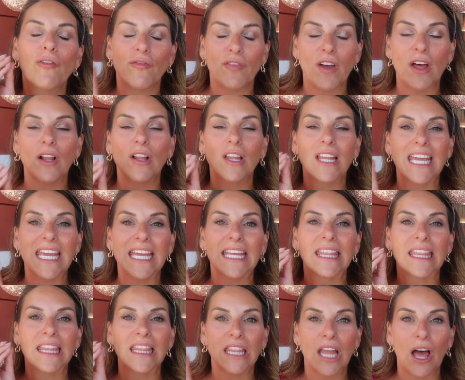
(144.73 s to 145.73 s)
fell
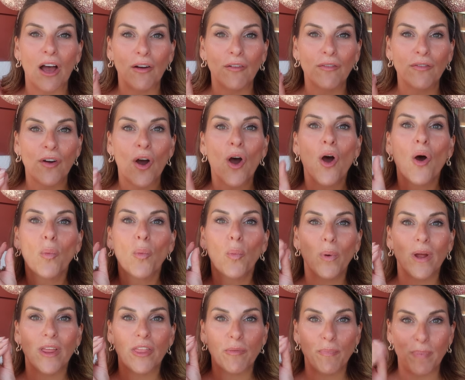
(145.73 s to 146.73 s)
in love
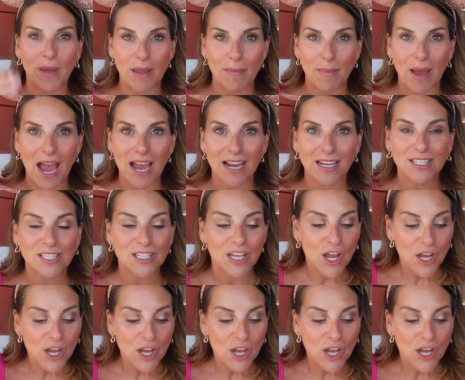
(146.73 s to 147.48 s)
with Baymax.